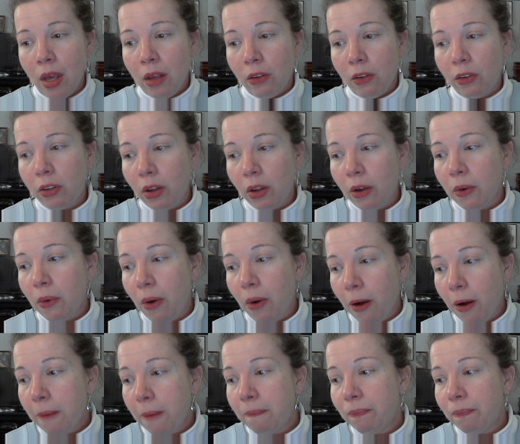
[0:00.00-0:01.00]
So
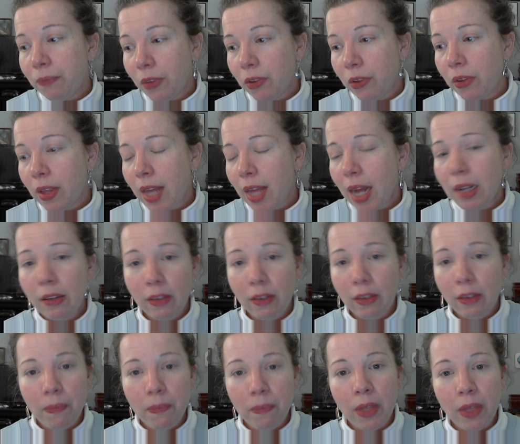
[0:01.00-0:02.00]
that is
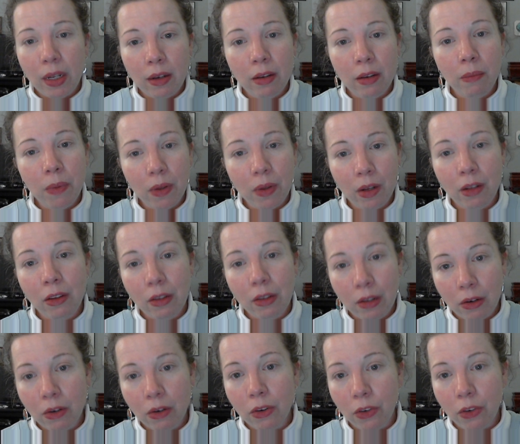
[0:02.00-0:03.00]
something to
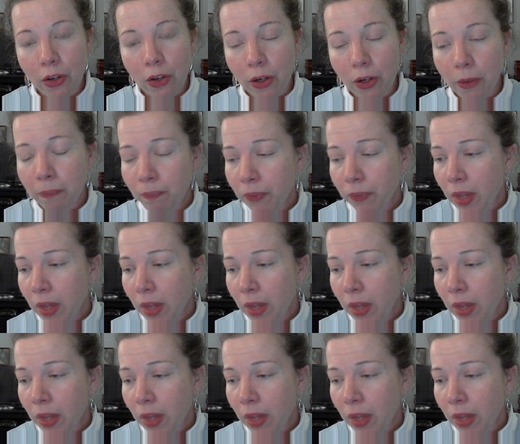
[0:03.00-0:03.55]
consider too.